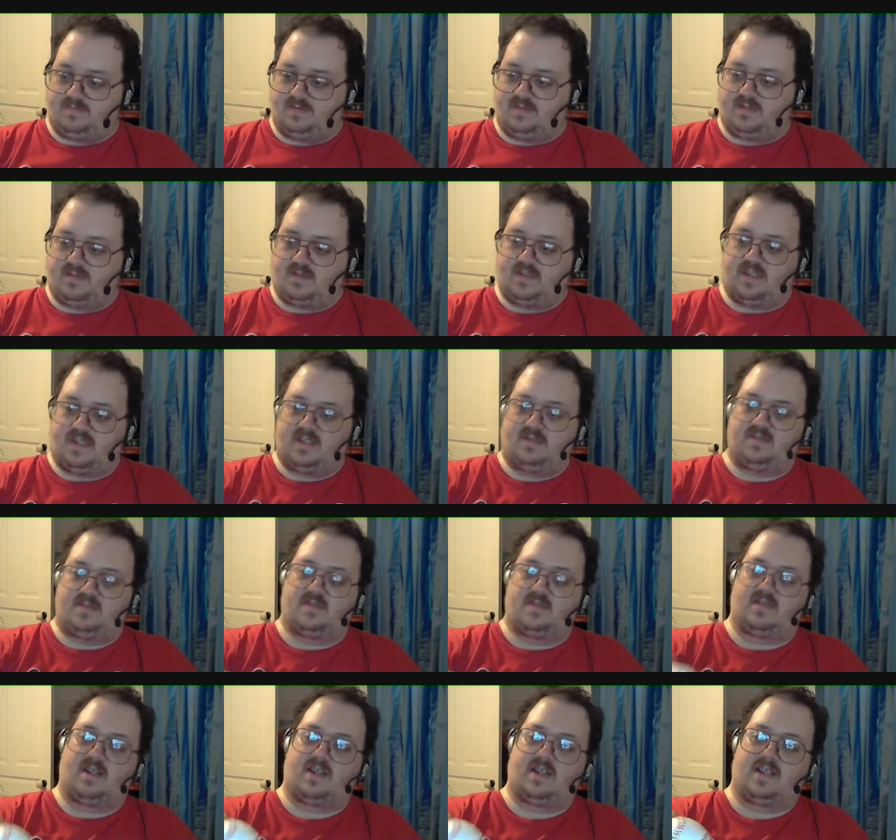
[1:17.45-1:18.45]

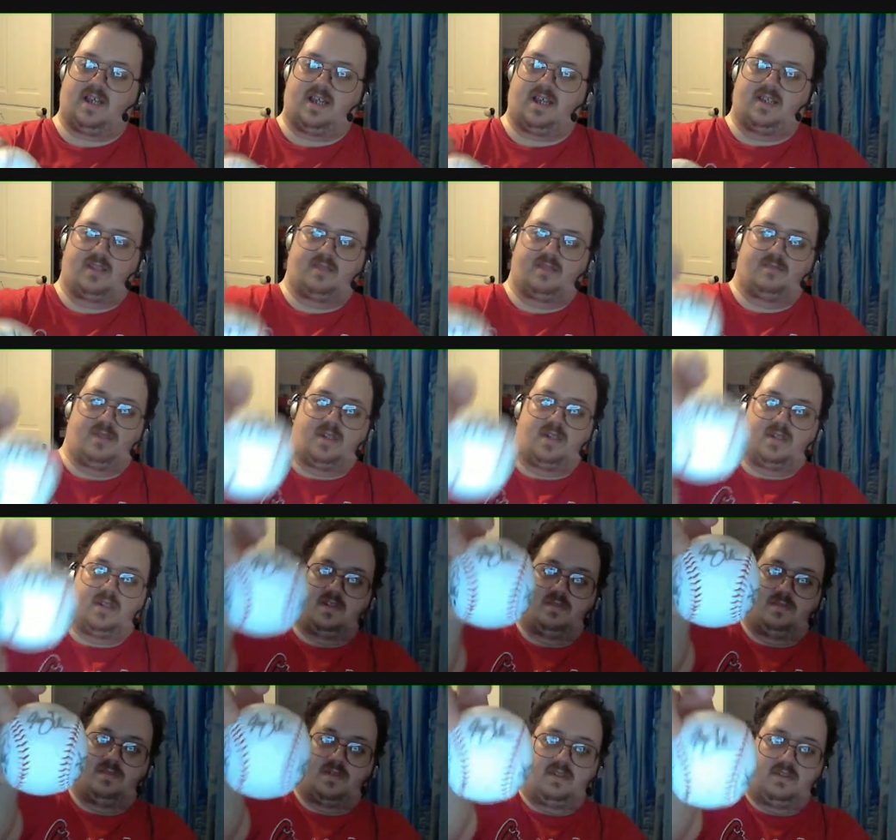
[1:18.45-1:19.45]
signature got kind of
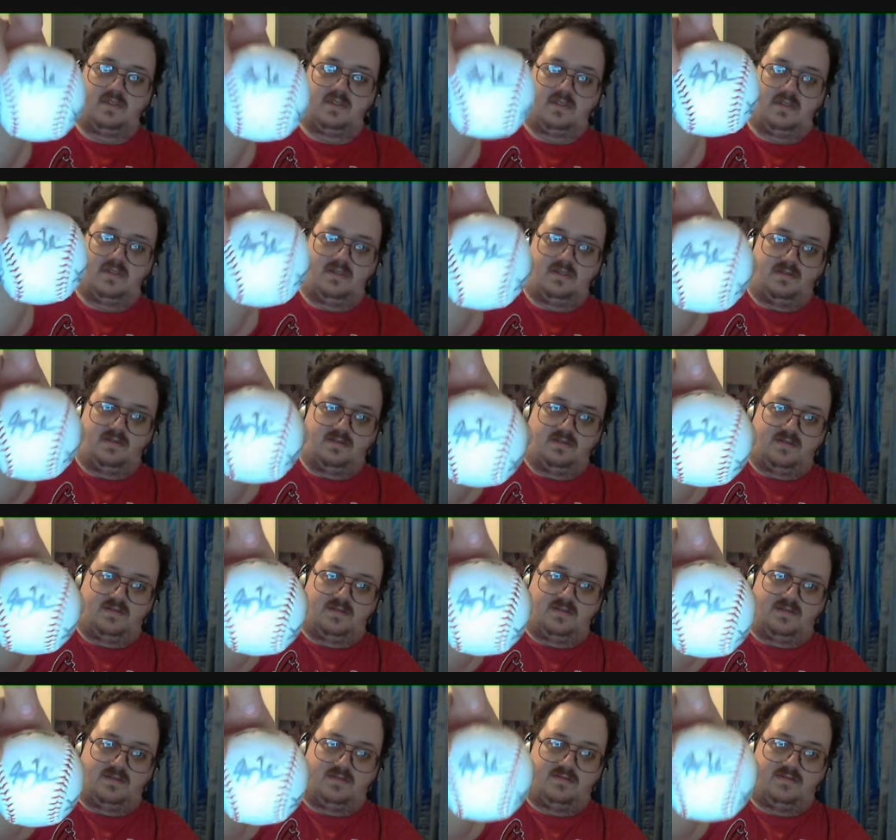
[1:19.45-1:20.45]
smudged, but
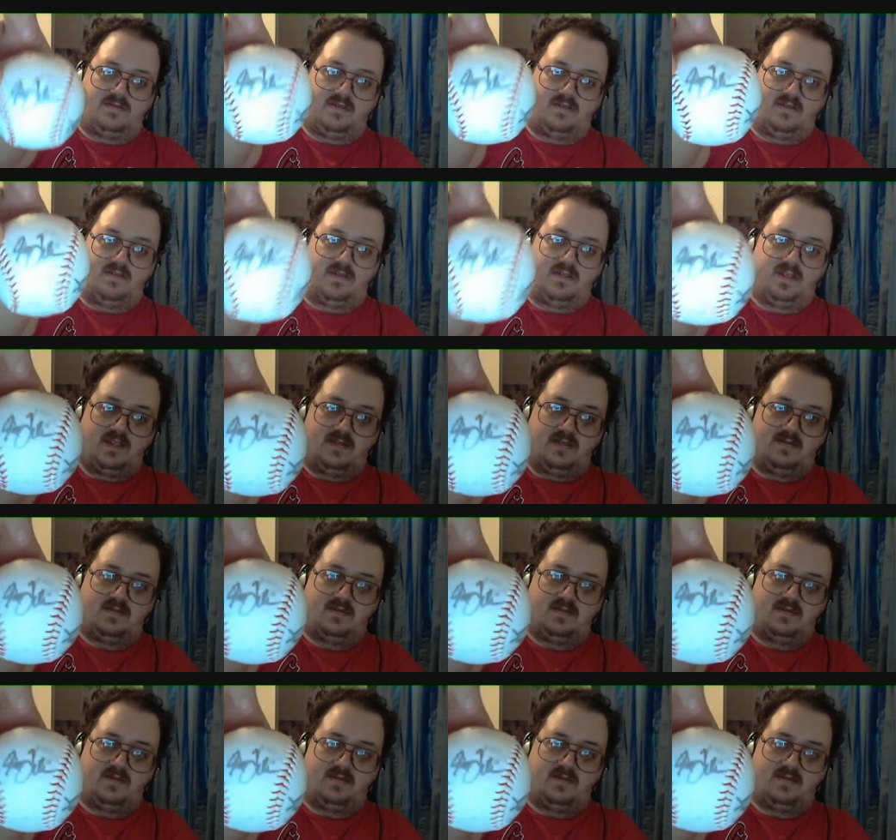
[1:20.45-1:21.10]
it's okay.